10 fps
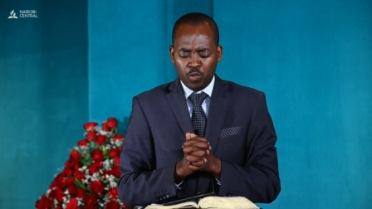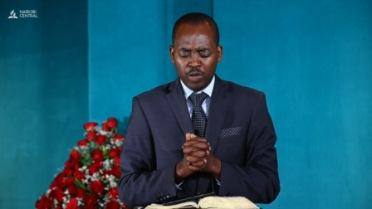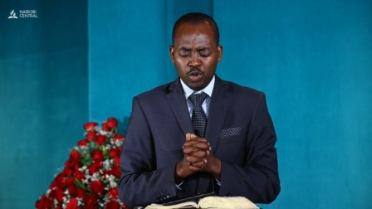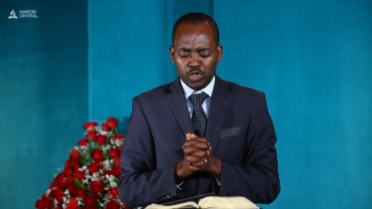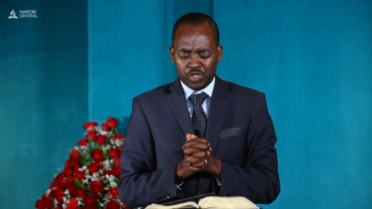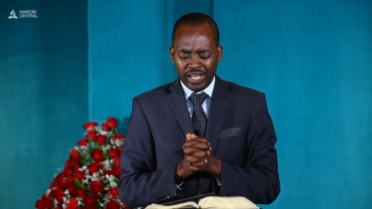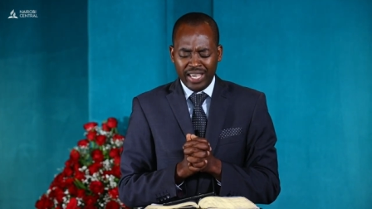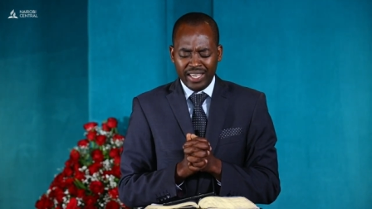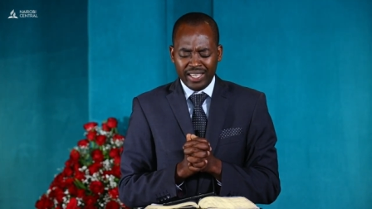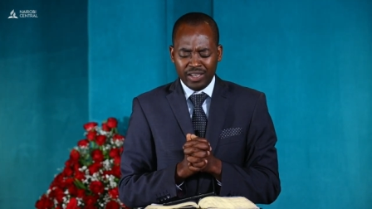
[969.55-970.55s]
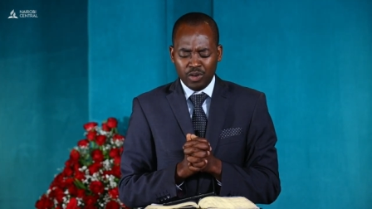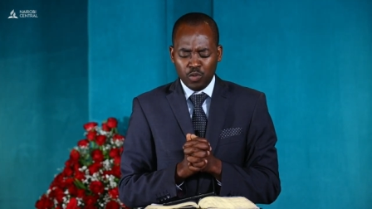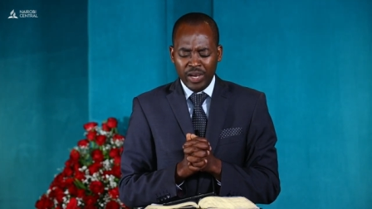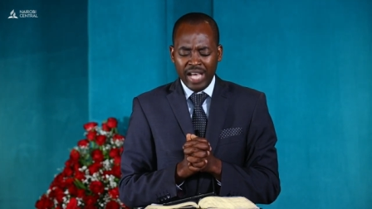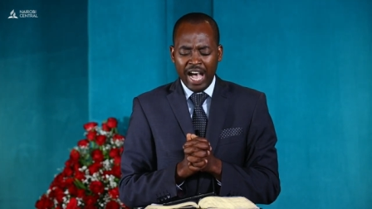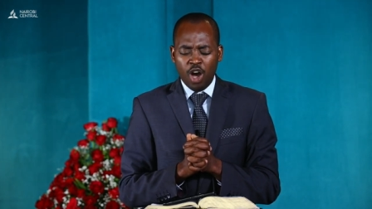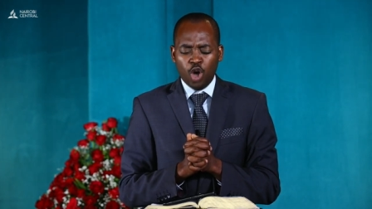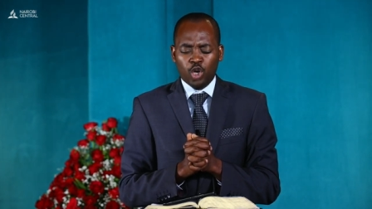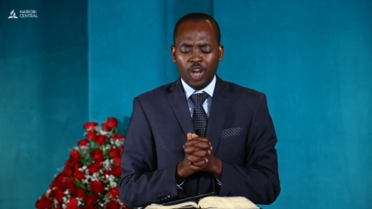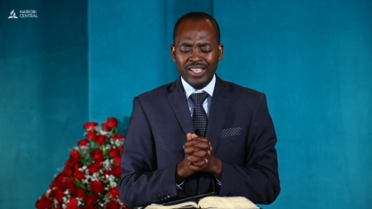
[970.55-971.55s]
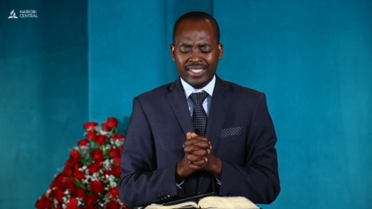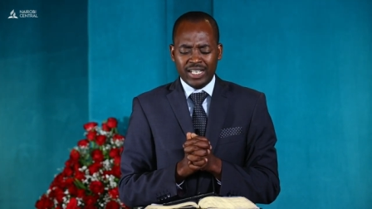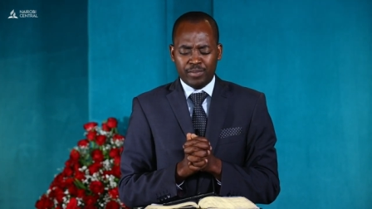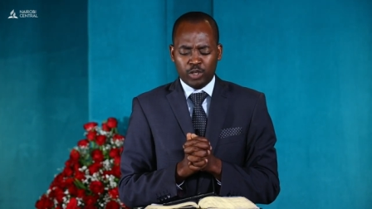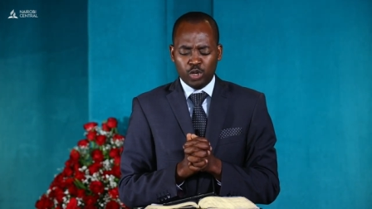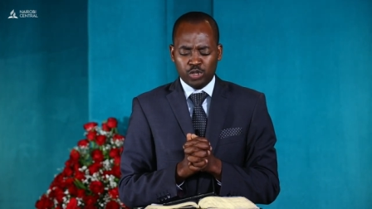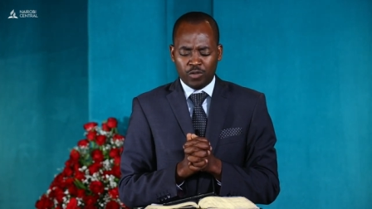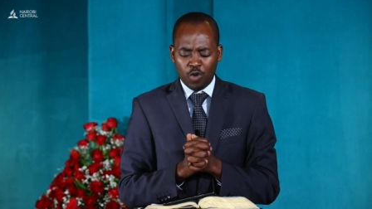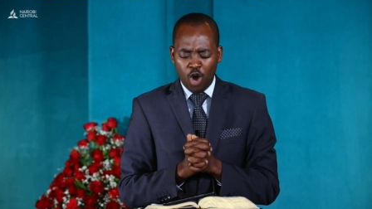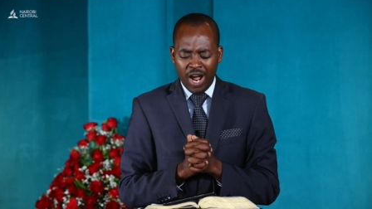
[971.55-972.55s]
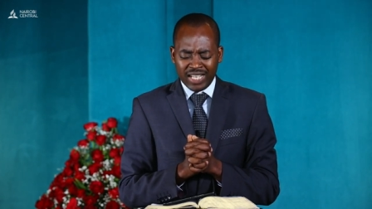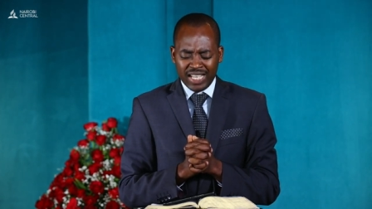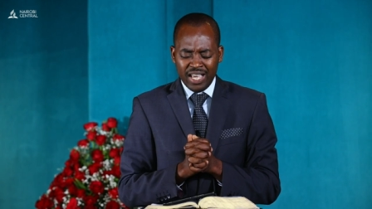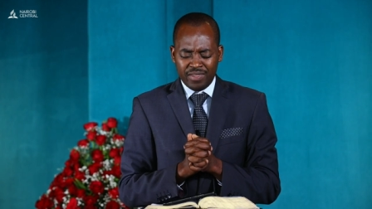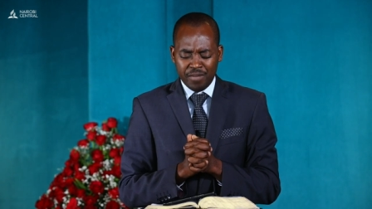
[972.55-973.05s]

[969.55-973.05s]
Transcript: we will say we are all content because of what